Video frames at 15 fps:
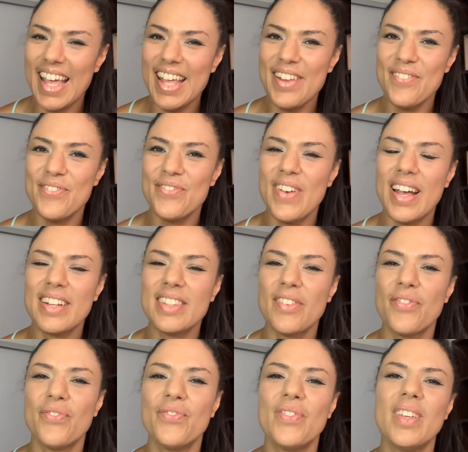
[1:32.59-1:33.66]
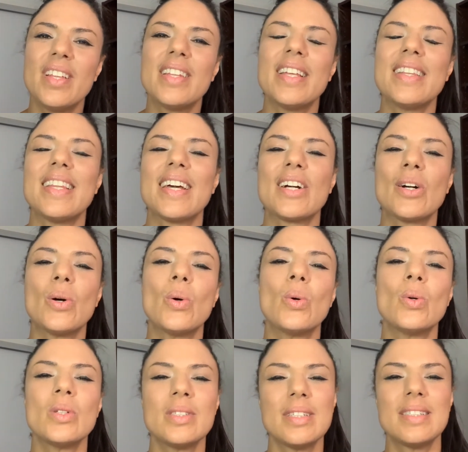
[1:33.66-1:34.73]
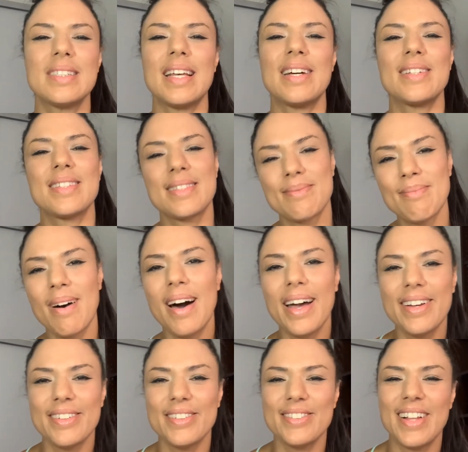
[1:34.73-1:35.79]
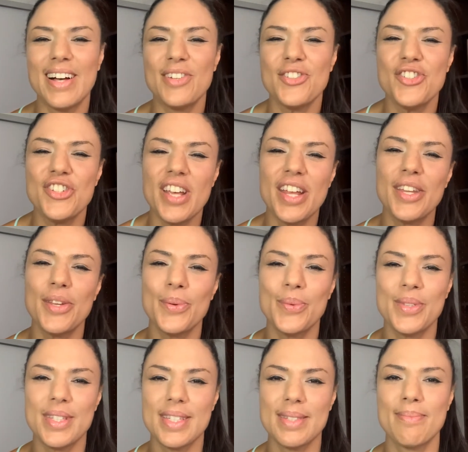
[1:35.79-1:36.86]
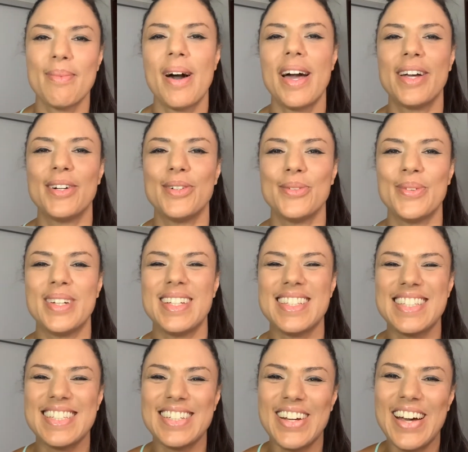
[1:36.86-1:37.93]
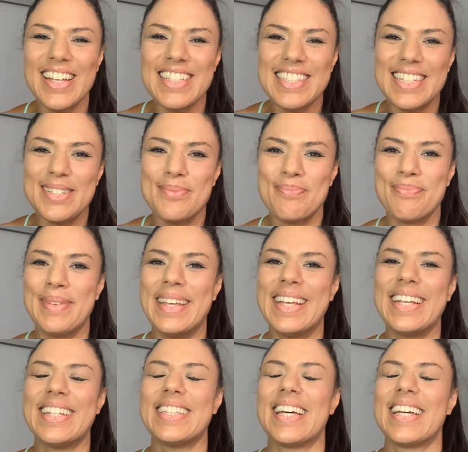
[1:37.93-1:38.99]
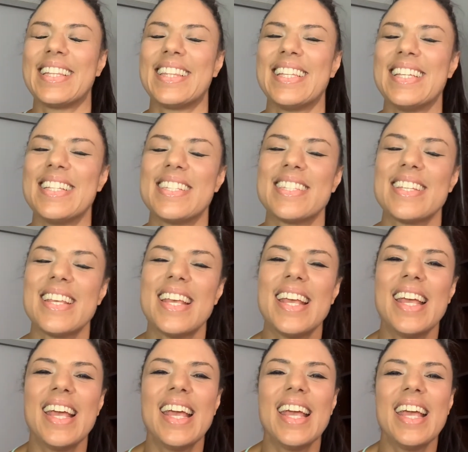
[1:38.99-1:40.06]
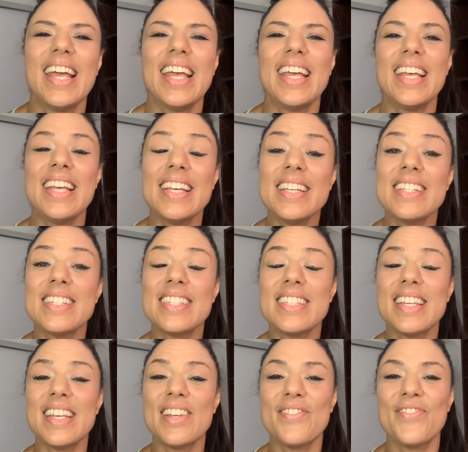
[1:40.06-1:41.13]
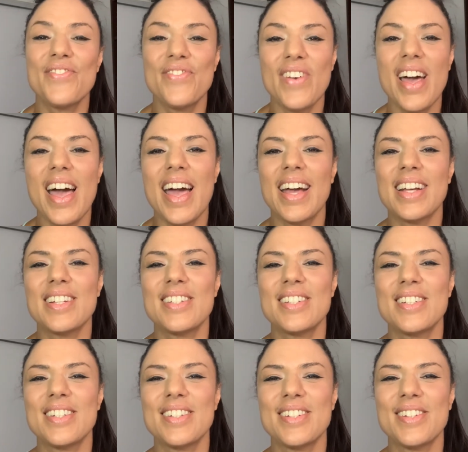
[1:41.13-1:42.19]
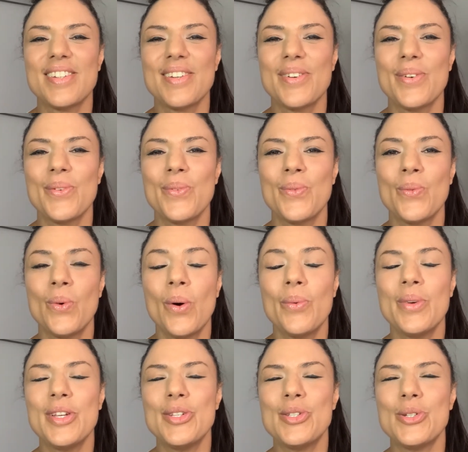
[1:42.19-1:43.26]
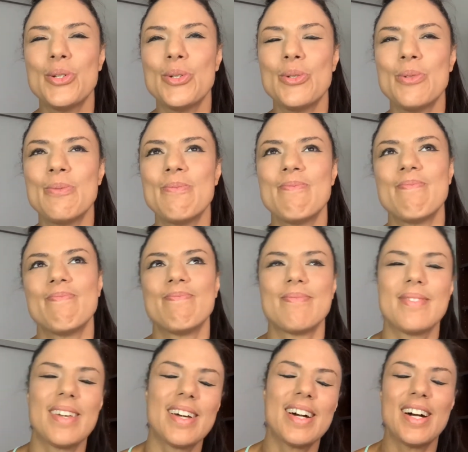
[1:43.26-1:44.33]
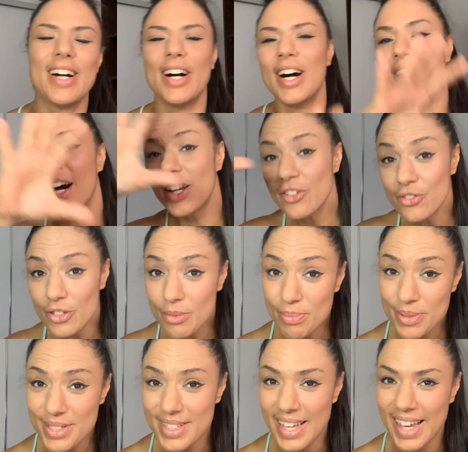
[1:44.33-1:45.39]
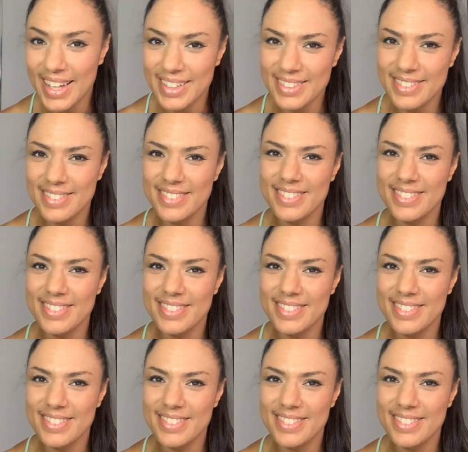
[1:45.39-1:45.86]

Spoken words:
In fact, the feeling that causes our smile, our genuine smile, when it's nice and big like this, is in fact what we do 100%